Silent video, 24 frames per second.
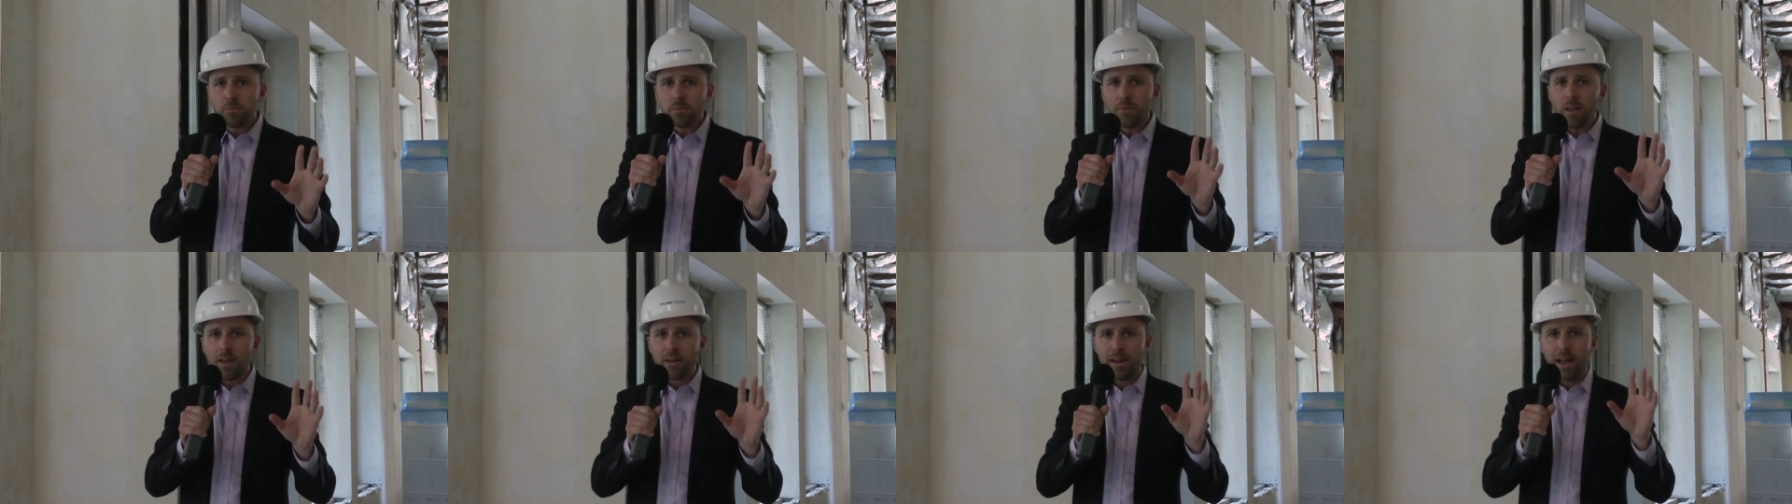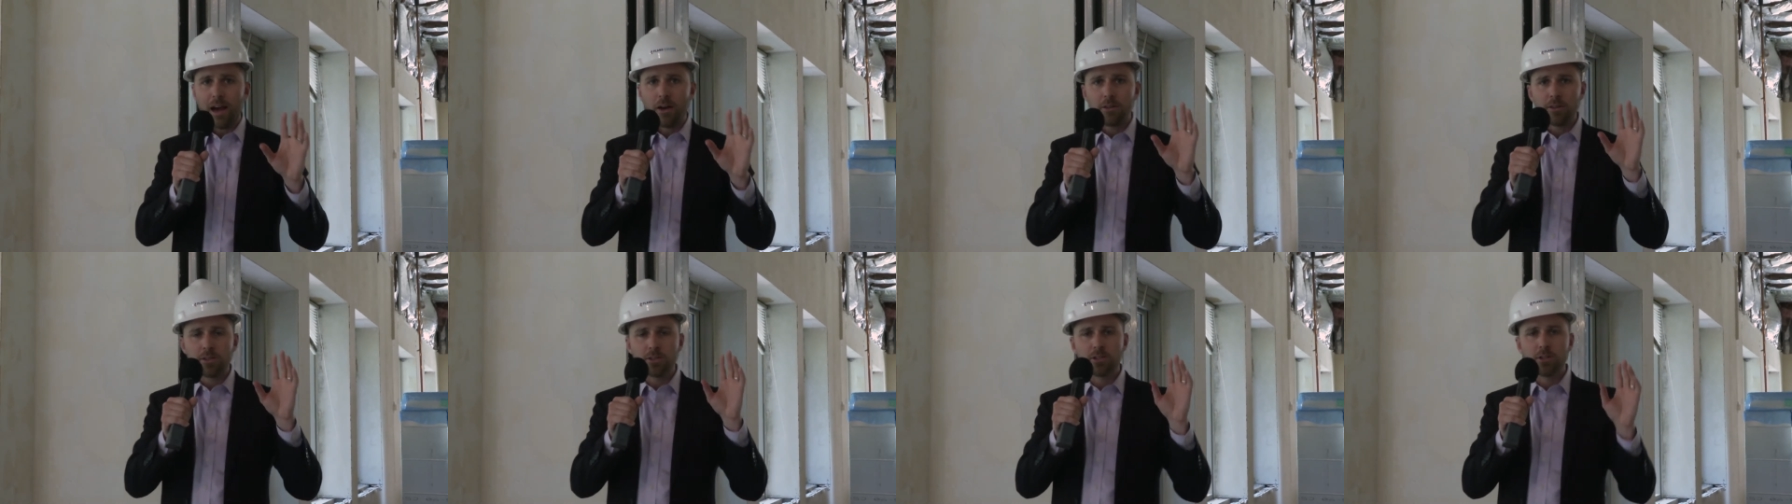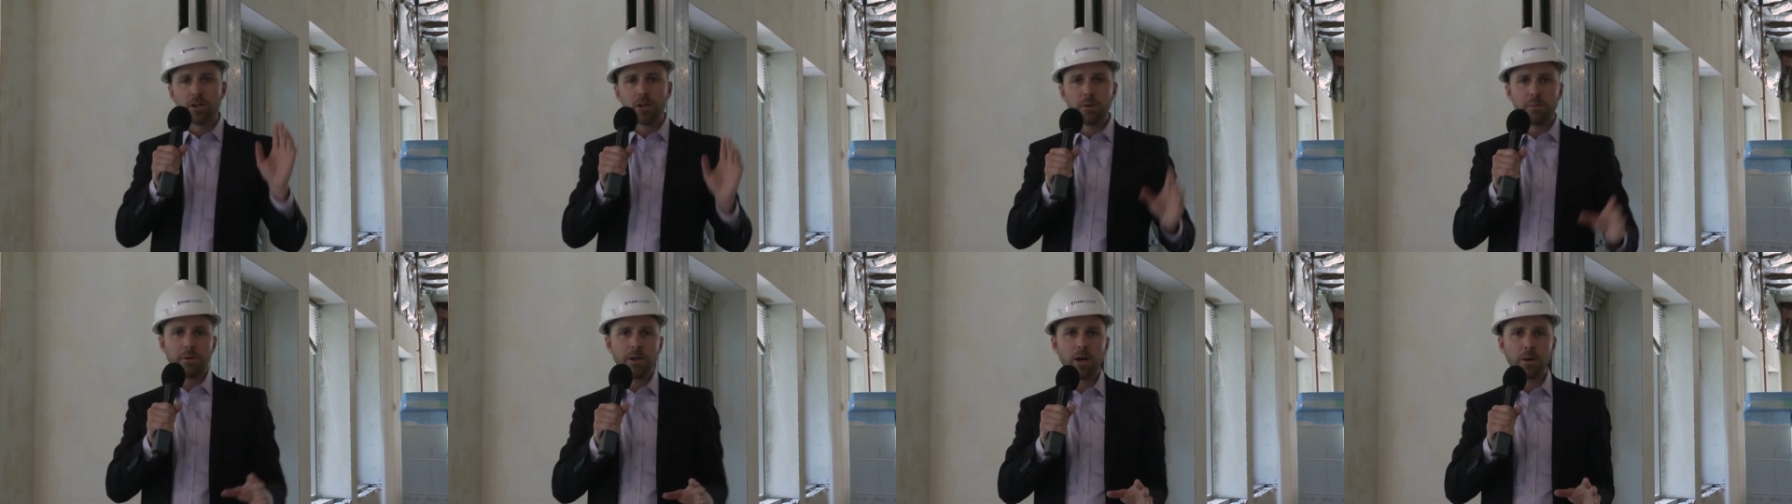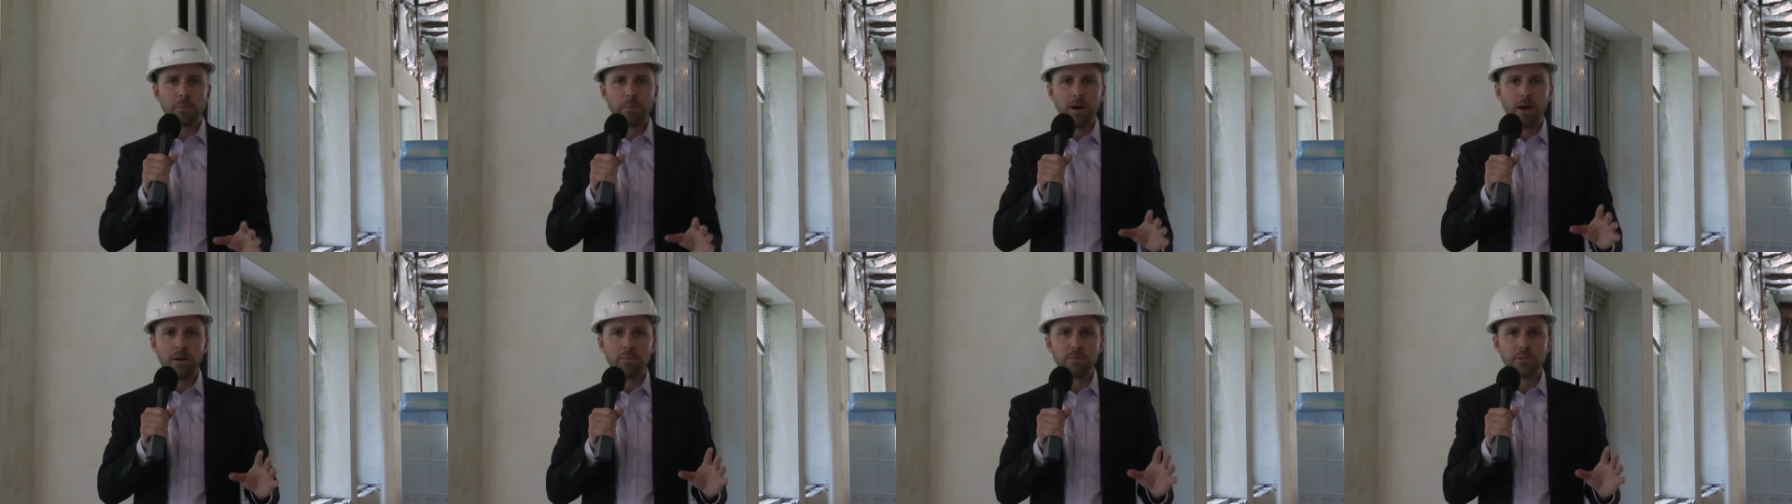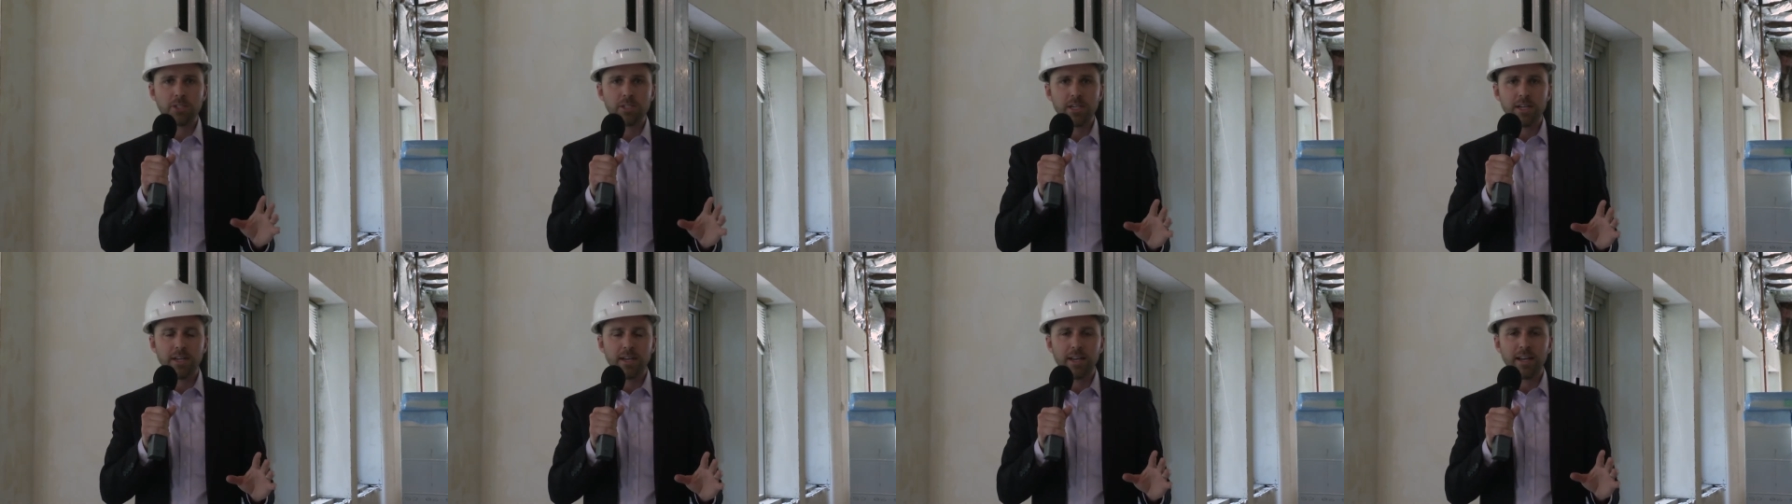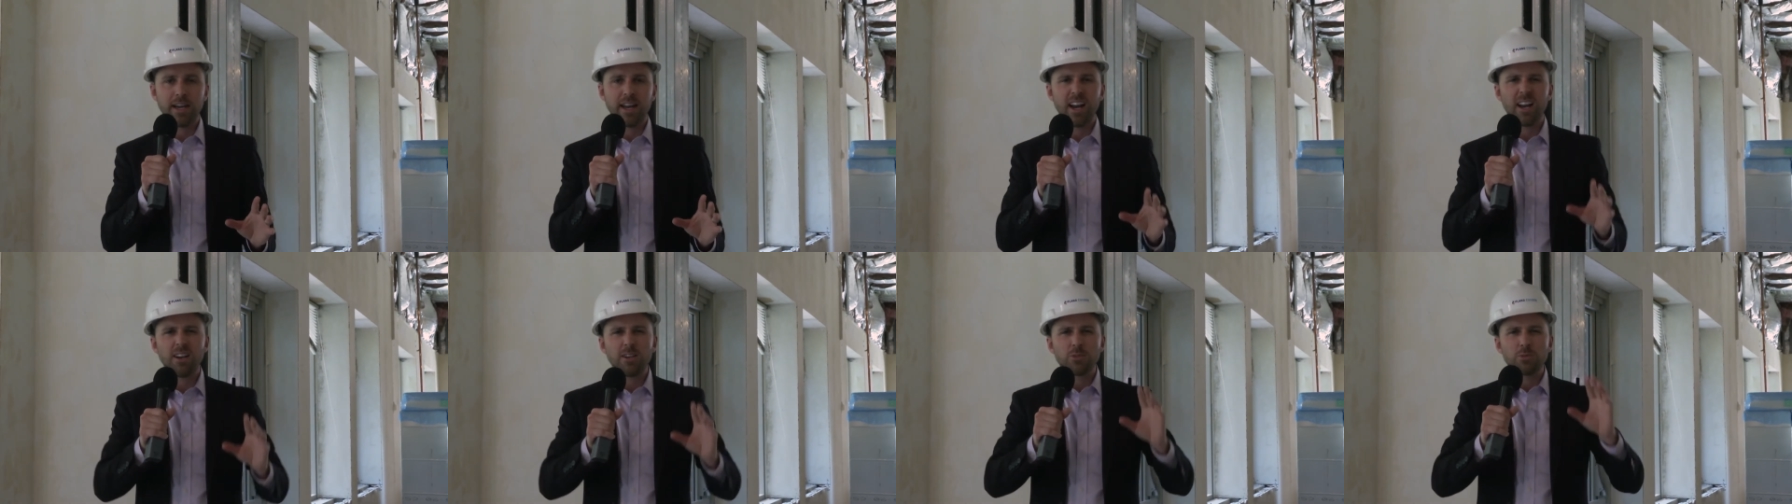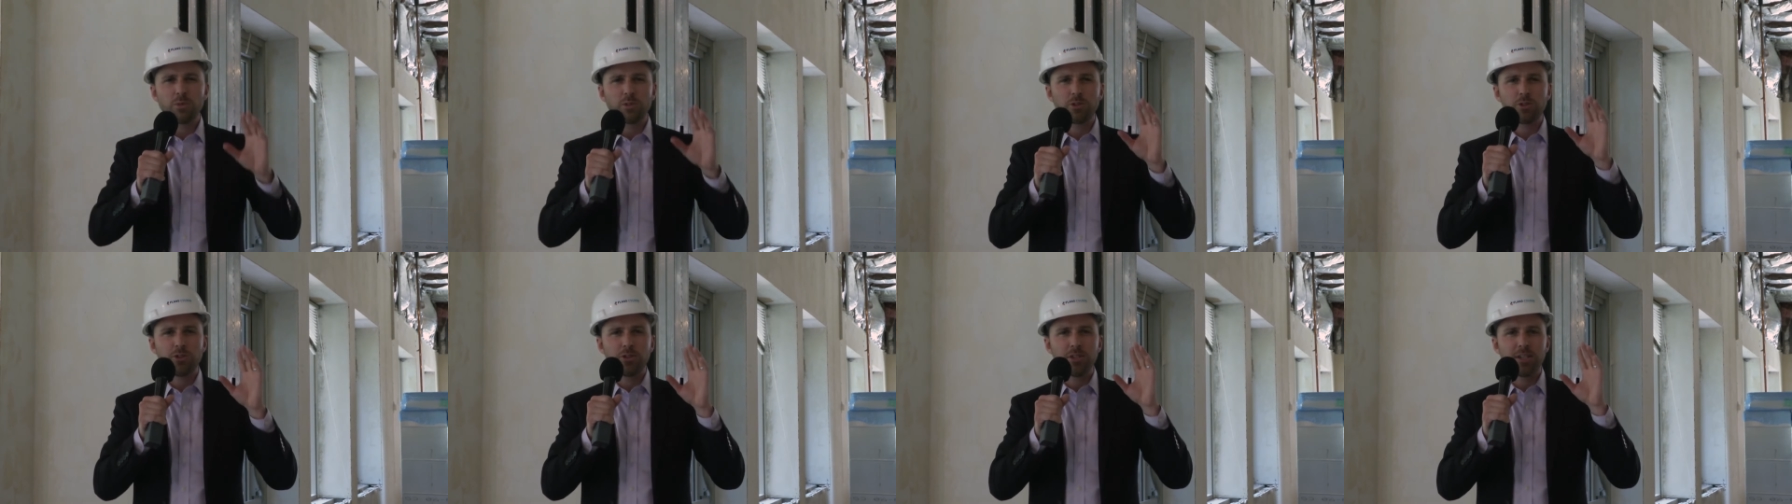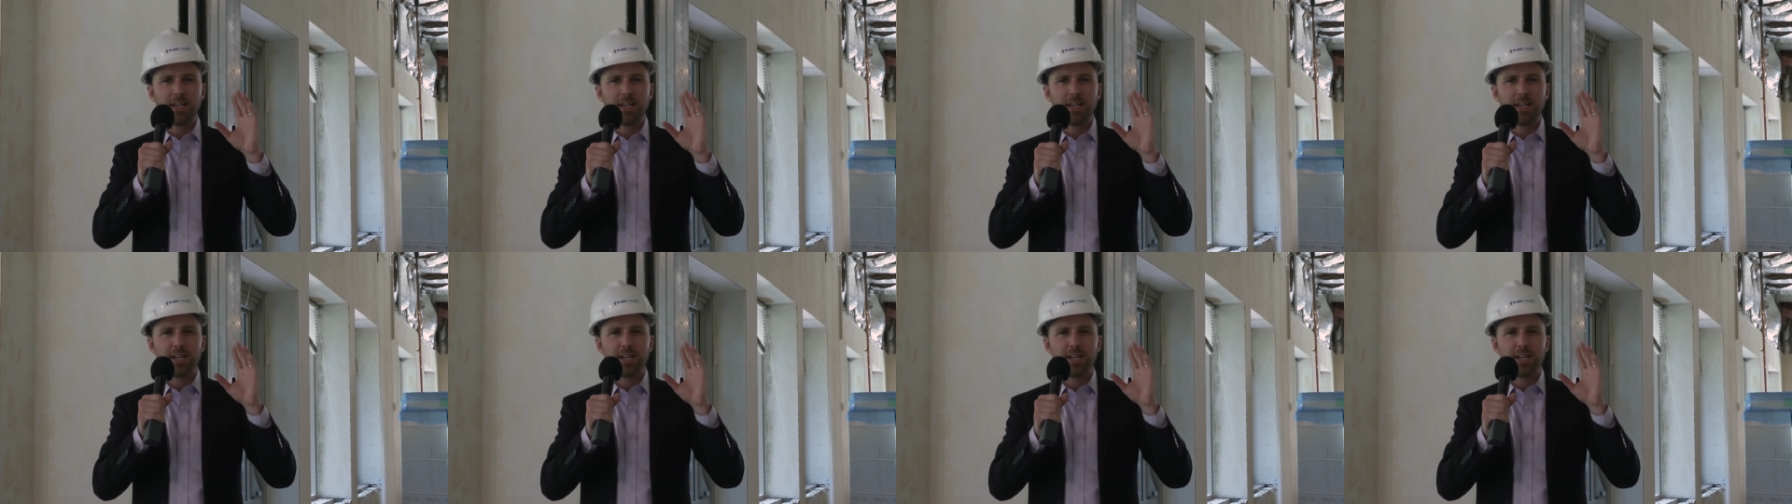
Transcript: Now this is going to be our pub seating, and I just want you